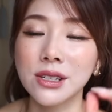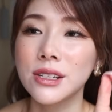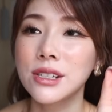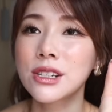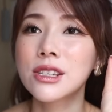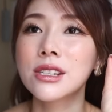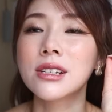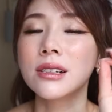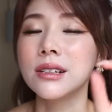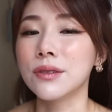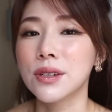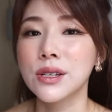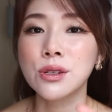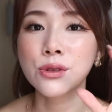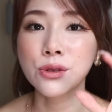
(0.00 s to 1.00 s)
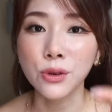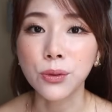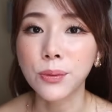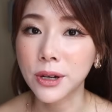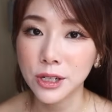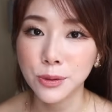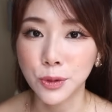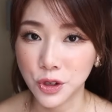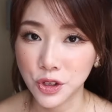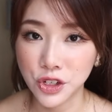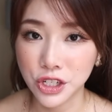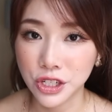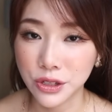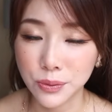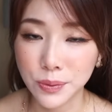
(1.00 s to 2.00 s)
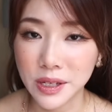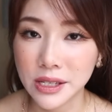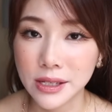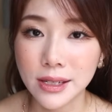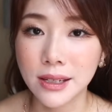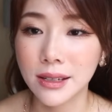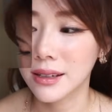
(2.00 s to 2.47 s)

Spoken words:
it just delivers so much moisture to my skin.